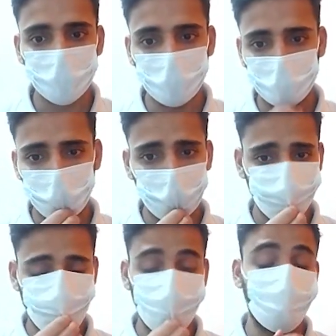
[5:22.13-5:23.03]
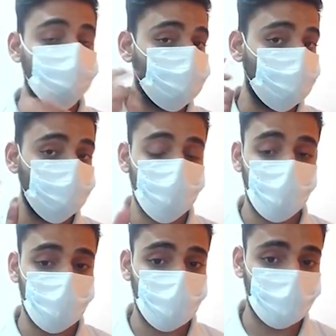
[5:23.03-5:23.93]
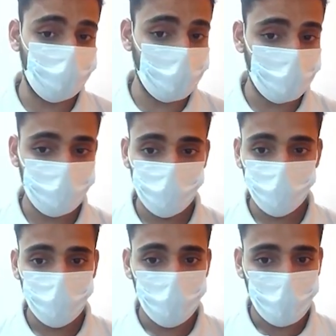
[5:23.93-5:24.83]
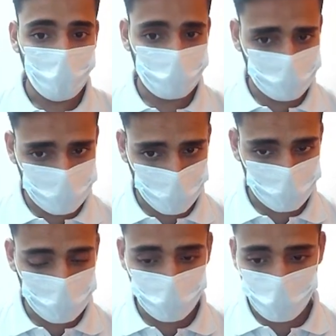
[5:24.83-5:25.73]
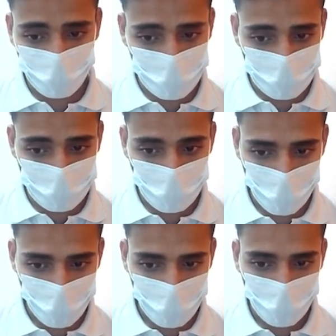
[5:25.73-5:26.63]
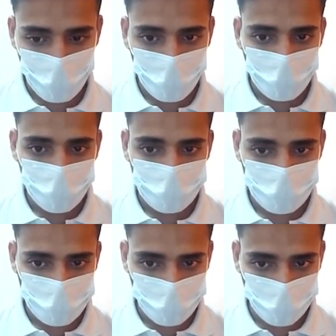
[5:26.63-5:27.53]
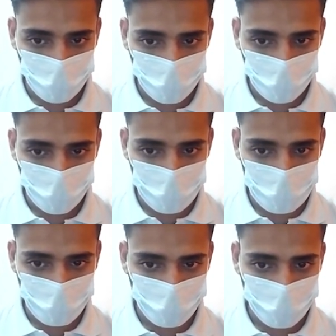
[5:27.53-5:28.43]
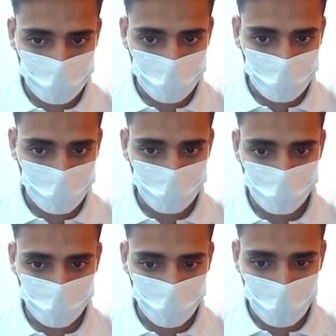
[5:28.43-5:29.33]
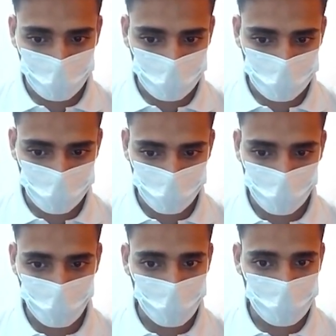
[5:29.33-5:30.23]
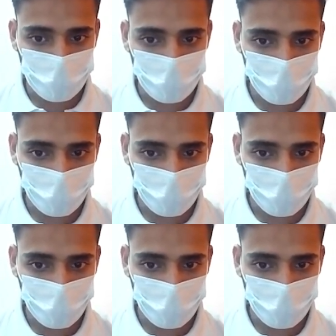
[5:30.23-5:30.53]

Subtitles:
Again C1 and C2 is getting compared, and this time C1 wins. So this link will be created. Before that this should be raised.